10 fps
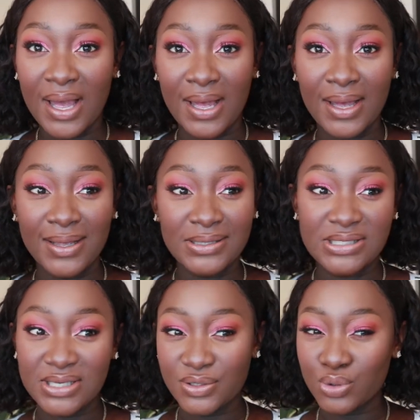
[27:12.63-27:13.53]
I
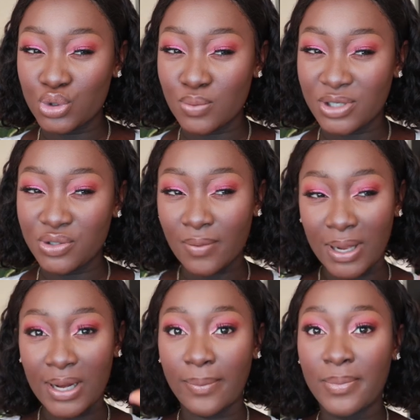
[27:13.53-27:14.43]
didn't do too much with
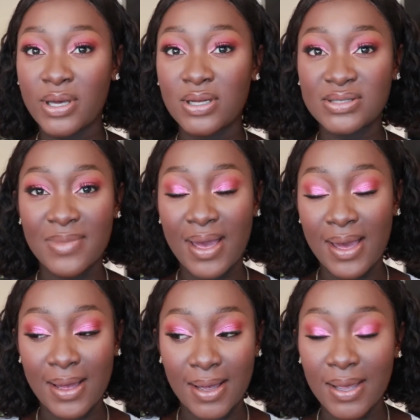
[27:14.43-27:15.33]
my lip because my
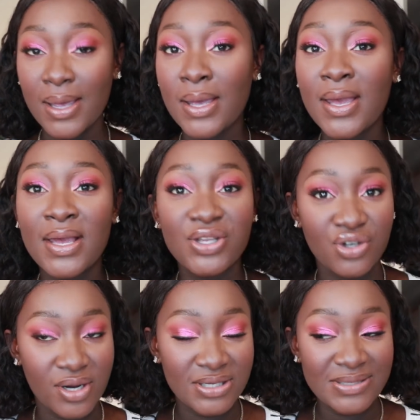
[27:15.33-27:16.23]
eye
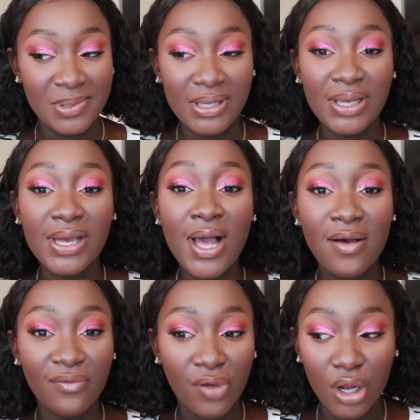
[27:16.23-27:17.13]
is already speaking
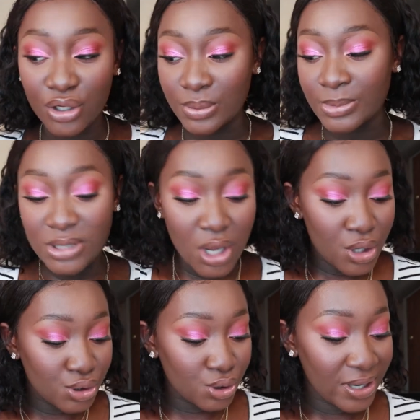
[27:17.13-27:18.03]
volumes.
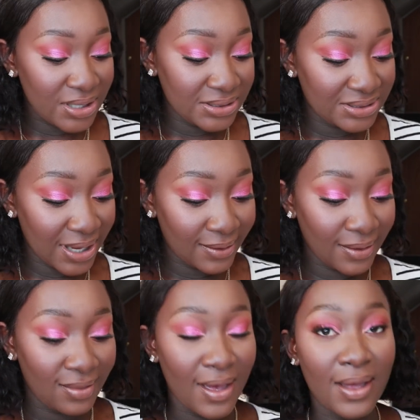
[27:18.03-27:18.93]
So I
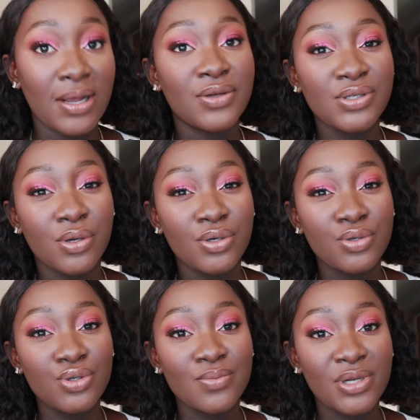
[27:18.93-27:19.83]
decided that I wasn't going to
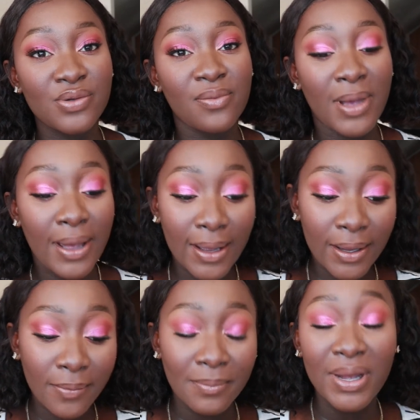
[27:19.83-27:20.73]
do too much with my
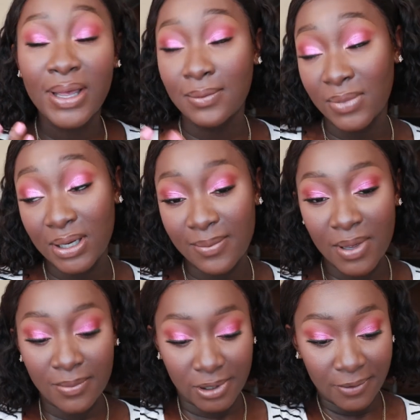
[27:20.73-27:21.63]
eye. My
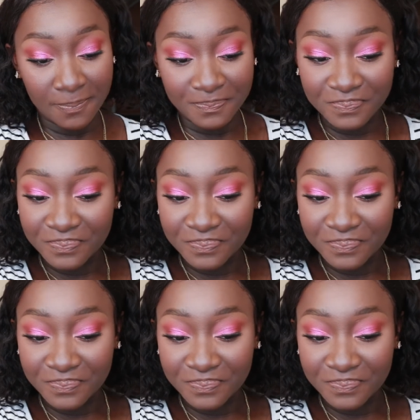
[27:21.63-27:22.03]
lip, I mean.